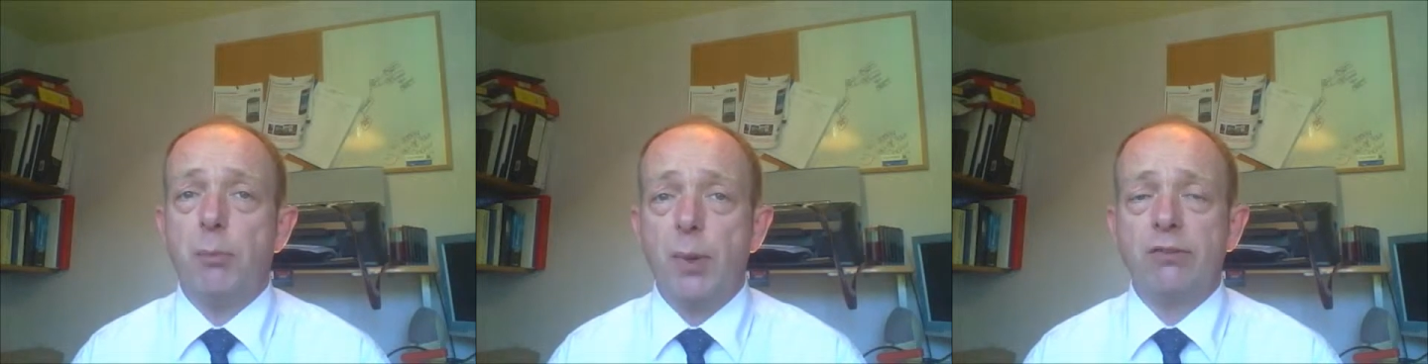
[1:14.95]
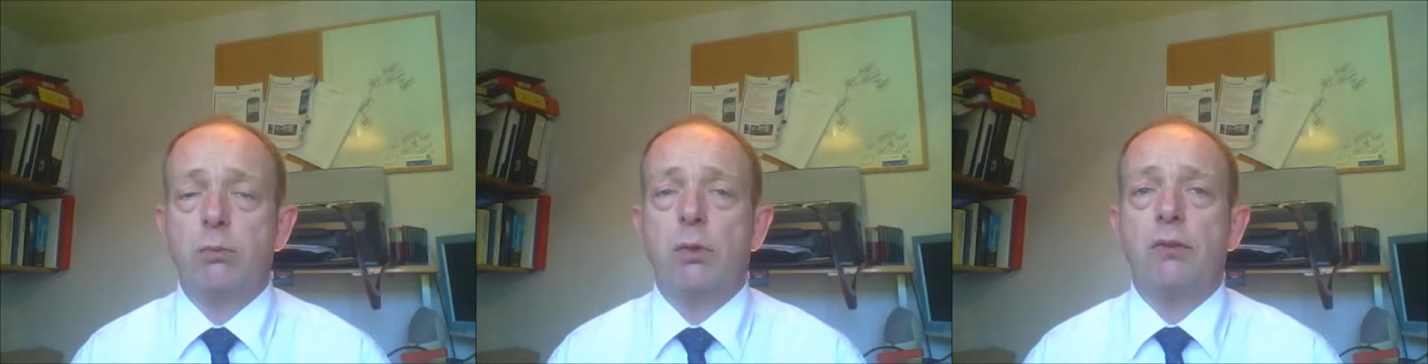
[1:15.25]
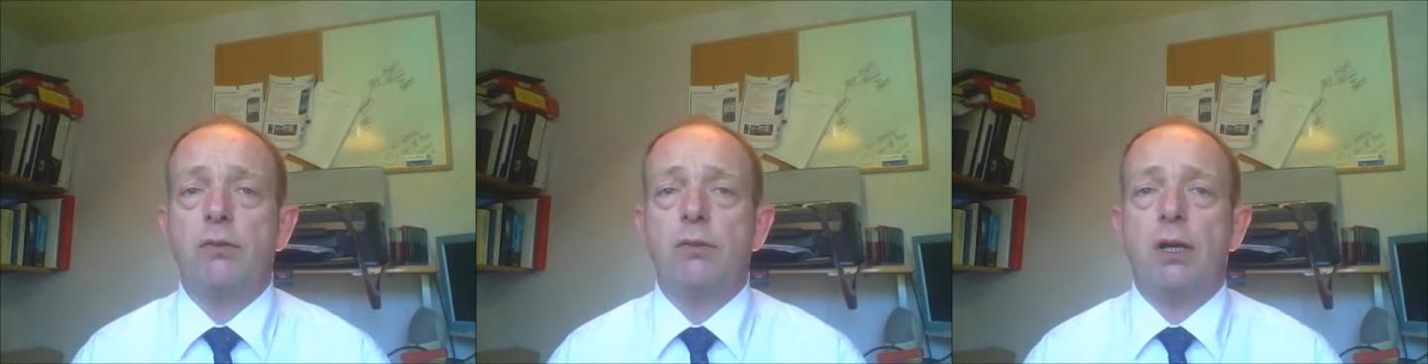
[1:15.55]
best
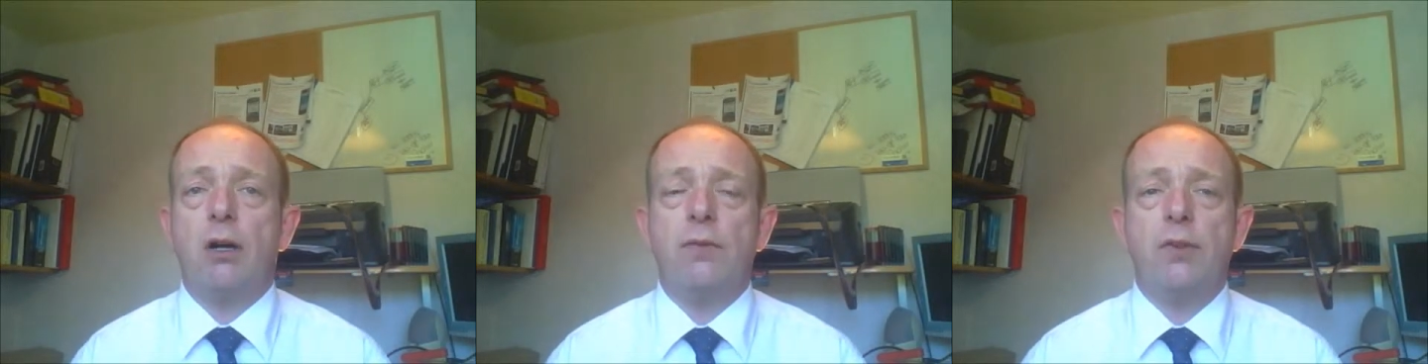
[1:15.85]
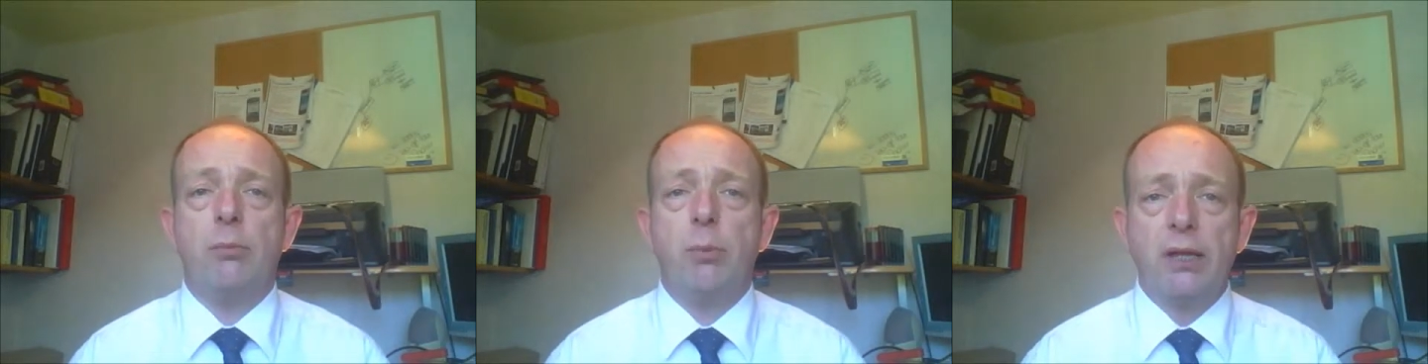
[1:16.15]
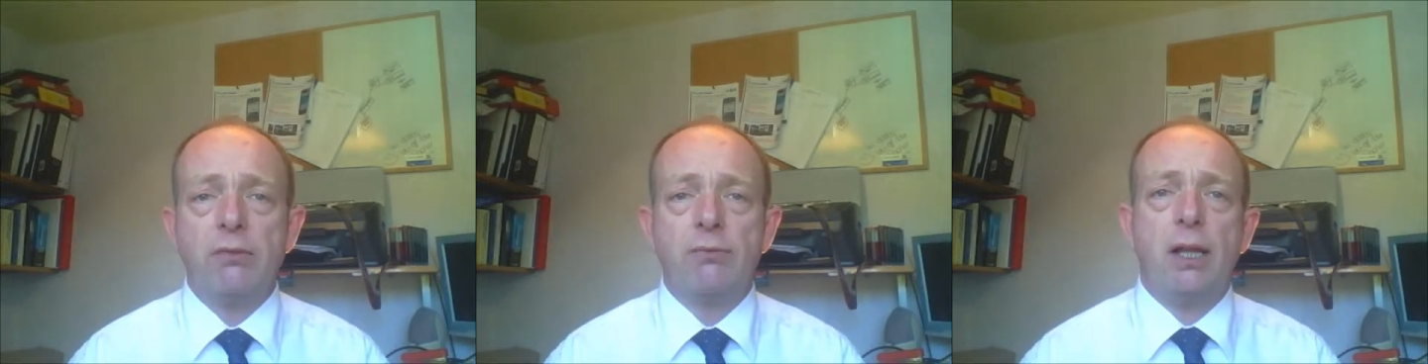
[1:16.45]
ones that offer the
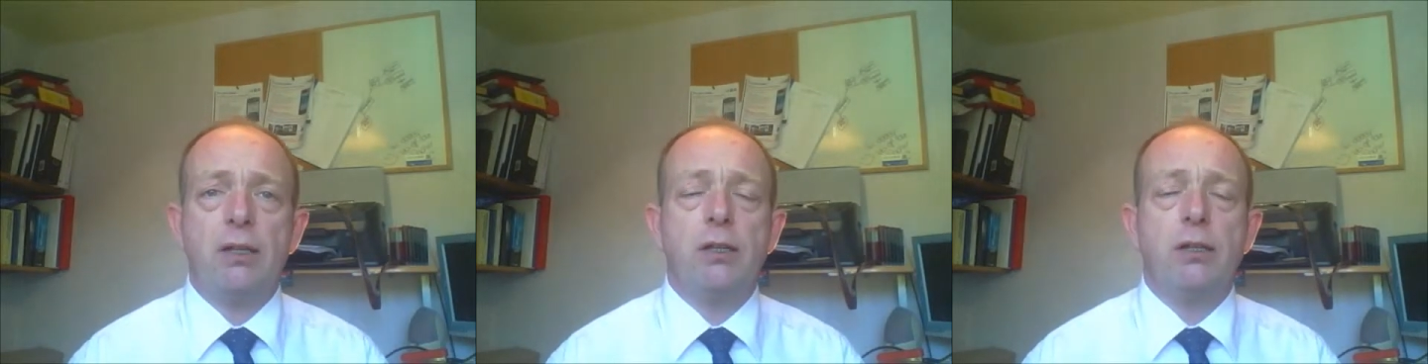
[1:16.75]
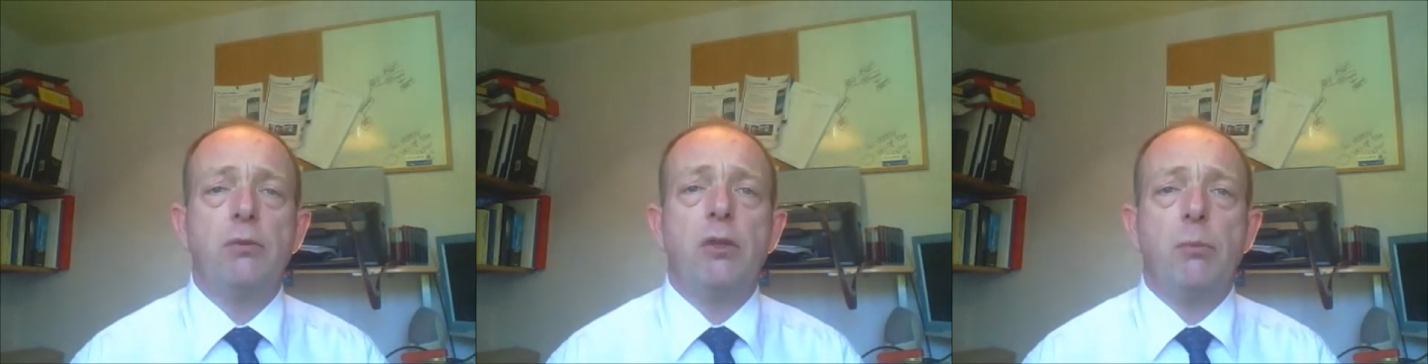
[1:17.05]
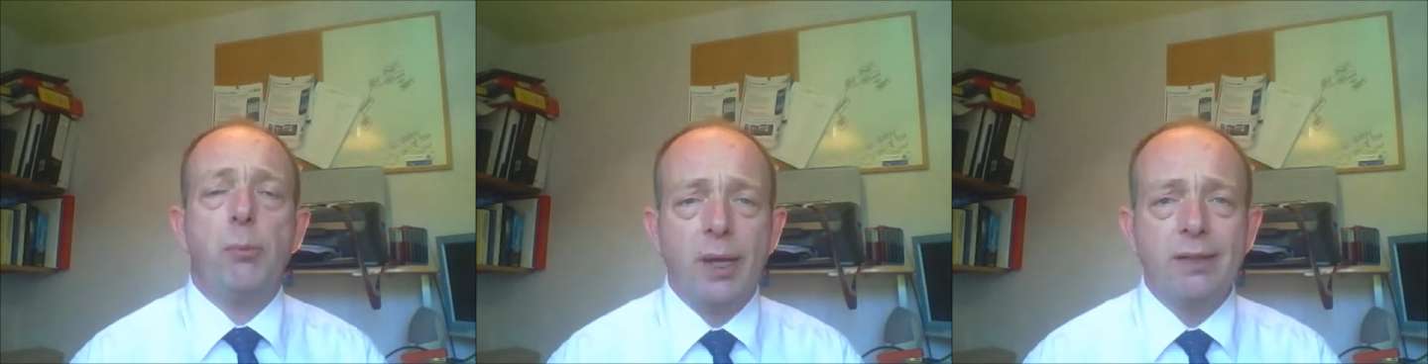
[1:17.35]
best value, the
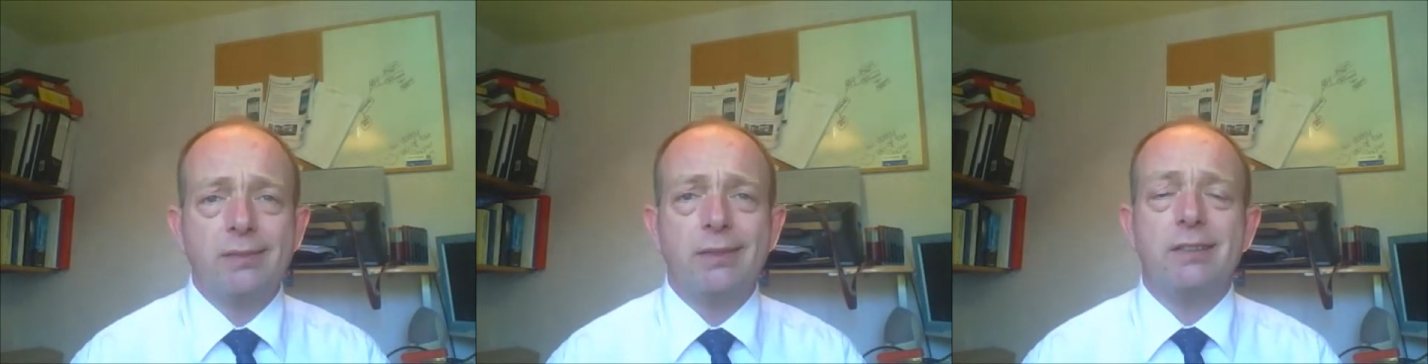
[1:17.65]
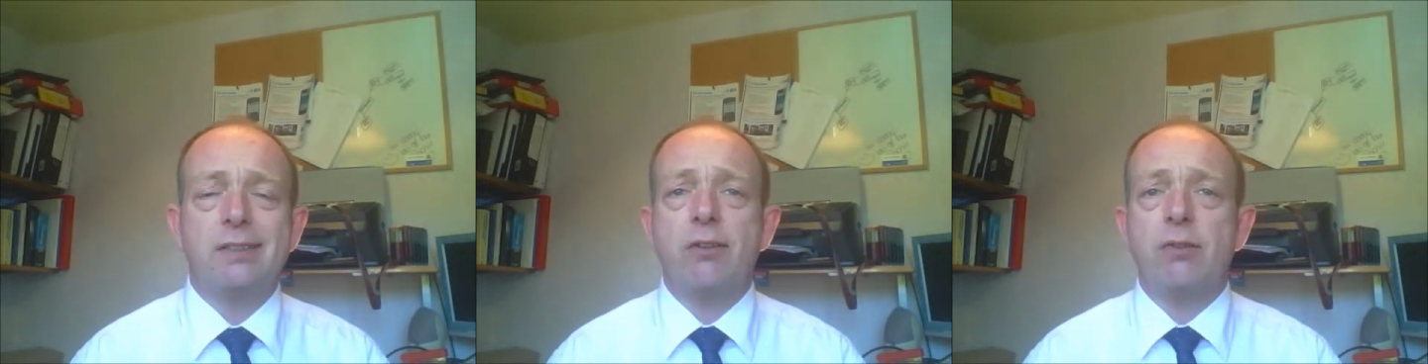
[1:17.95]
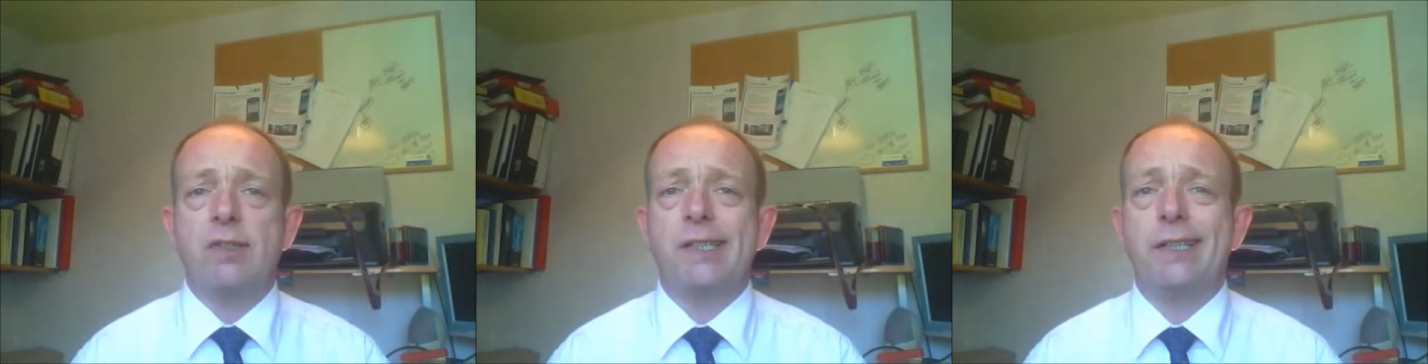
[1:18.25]
best
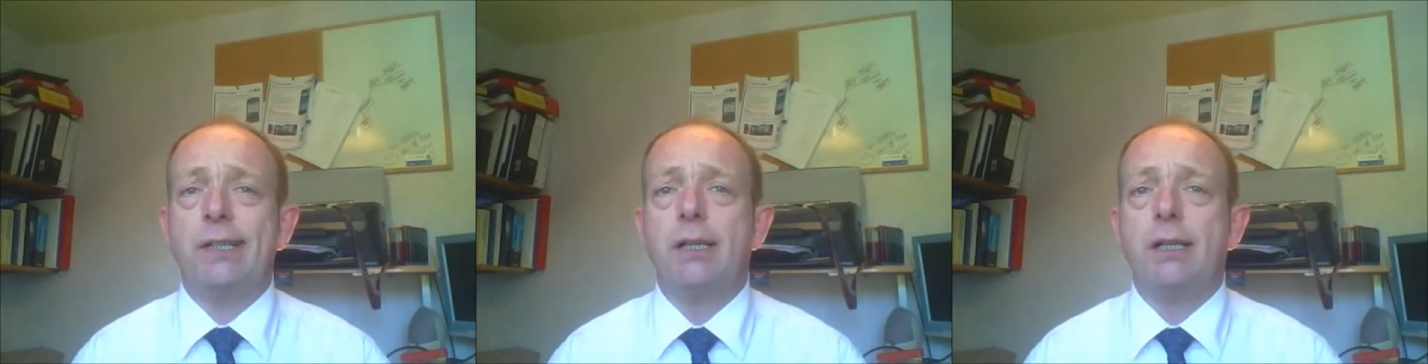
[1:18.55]
integrity,